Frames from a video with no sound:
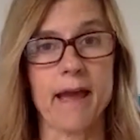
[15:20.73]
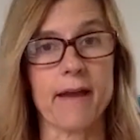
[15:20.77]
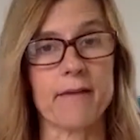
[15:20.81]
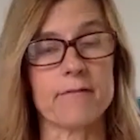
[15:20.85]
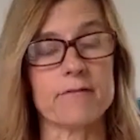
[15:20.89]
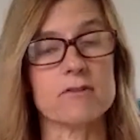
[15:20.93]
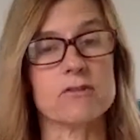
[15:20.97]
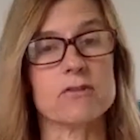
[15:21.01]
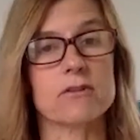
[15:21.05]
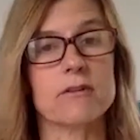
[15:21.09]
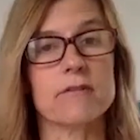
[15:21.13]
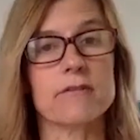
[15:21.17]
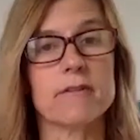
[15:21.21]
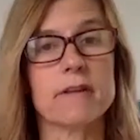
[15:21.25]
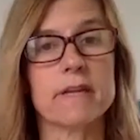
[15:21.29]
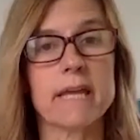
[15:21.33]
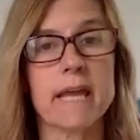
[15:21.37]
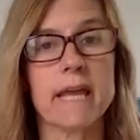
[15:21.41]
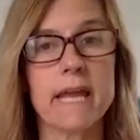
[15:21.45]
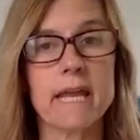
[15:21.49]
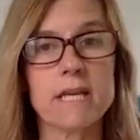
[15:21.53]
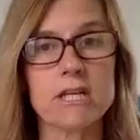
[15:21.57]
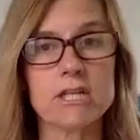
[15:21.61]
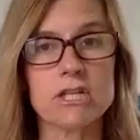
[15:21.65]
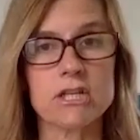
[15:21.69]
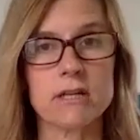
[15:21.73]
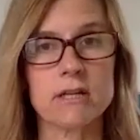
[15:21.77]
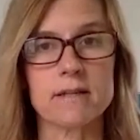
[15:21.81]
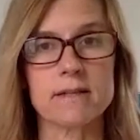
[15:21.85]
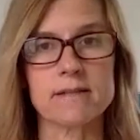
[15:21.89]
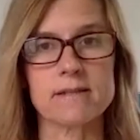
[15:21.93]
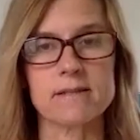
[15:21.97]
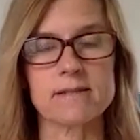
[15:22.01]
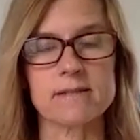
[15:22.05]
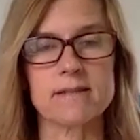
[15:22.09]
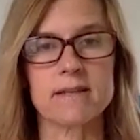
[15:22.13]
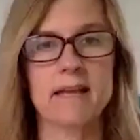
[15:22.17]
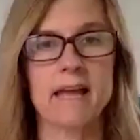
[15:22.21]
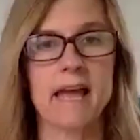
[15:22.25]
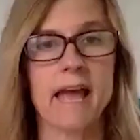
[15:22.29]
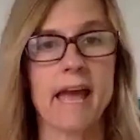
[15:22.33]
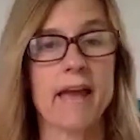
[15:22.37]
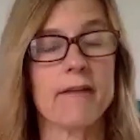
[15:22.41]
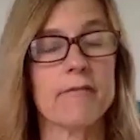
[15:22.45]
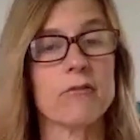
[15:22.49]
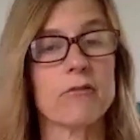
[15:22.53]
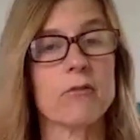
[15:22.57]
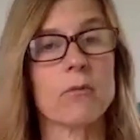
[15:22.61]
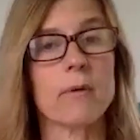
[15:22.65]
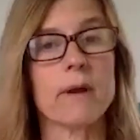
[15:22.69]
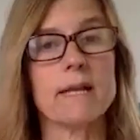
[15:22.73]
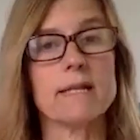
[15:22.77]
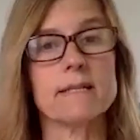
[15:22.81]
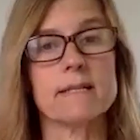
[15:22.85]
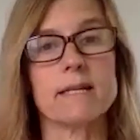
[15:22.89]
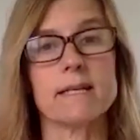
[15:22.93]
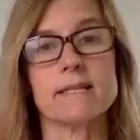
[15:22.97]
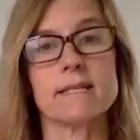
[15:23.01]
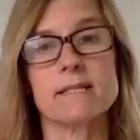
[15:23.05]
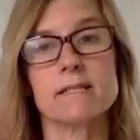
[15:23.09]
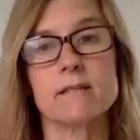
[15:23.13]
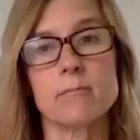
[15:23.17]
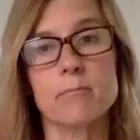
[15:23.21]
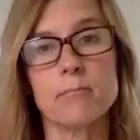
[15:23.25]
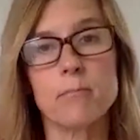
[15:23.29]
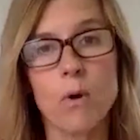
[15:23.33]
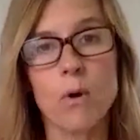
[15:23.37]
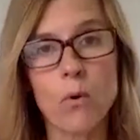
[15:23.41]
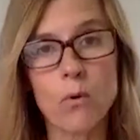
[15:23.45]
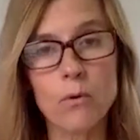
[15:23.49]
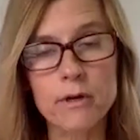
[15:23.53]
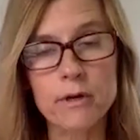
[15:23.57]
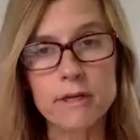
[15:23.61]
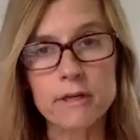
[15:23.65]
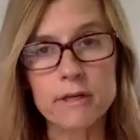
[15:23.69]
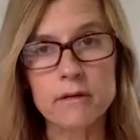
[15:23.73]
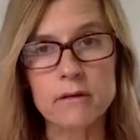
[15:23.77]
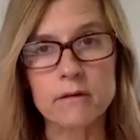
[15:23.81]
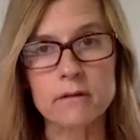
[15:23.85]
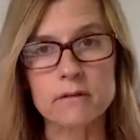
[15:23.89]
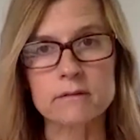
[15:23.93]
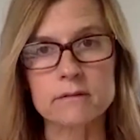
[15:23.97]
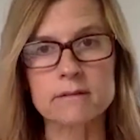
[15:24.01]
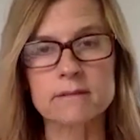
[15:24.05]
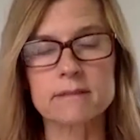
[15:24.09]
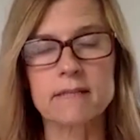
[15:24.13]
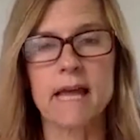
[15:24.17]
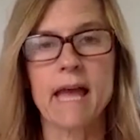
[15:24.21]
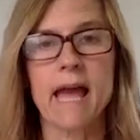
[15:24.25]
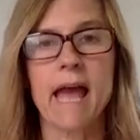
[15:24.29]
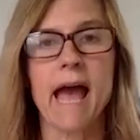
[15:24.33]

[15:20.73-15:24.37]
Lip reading: I have certifications, I have great testimonials,